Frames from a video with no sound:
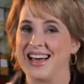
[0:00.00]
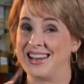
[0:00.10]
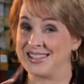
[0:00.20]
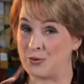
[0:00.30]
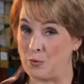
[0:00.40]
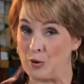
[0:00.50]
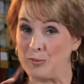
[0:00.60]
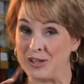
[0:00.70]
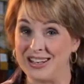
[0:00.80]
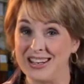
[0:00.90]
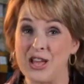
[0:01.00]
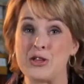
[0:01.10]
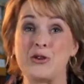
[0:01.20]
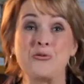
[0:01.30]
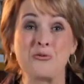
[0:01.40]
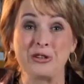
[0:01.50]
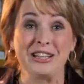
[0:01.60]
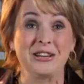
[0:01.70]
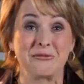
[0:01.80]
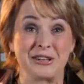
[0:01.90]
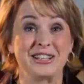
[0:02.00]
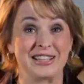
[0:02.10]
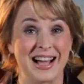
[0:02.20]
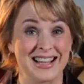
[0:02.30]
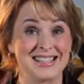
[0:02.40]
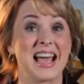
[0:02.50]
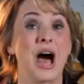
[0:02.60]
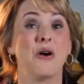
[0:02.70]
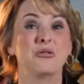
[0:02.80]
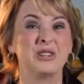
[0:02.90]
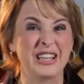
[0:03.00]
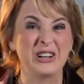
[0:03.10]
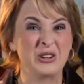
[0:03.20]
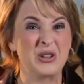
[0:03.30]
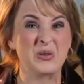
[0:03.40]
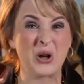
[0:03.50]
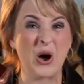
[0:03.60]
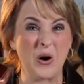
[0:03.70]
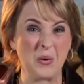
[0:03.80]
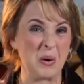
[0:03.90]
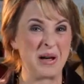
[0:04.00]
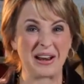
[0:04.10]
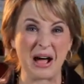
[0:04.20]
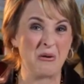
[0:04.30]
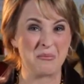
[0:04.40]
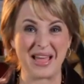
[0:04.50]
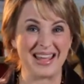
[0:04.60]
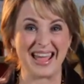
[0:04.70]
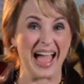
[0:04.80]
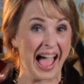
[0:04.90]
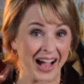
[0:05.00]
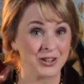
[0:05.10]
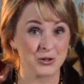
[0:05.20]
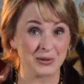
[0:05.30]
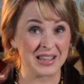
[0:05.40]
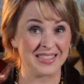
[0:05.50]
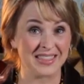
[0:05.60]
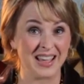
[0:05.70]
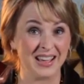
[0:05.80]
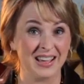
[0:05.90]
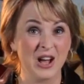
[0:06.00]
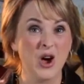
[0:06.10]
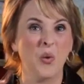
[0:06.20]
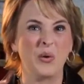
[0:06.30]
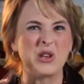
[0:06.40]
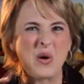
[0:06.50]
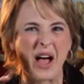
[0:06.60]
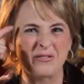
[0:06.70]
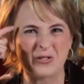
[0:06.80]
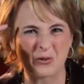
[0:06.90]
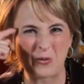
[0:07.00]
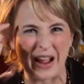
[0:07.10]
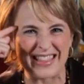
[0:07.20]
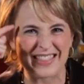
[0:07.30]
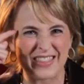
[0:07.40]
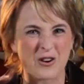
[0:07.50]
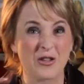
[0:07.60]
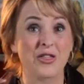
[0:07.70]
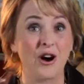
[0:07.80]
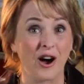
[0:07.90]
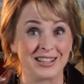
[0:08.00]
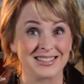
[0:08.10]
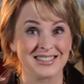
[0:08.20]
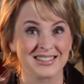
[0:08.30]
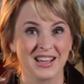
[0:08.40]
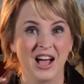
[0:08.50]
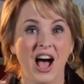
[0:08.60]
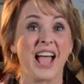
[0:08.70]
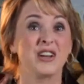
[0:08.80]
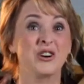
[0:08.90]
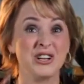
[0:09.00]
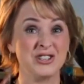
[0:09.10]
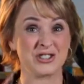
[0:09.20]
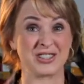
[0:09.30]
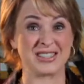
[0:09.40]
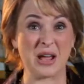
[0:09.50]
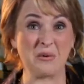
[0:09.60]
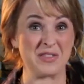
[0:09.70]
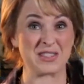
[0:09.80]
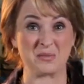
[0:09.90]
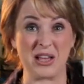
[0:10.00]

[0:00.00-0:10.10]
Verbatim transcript: And as a woman, you really realize how little you know about how men actually think when you have to write their thoughts. I couldn't just say what this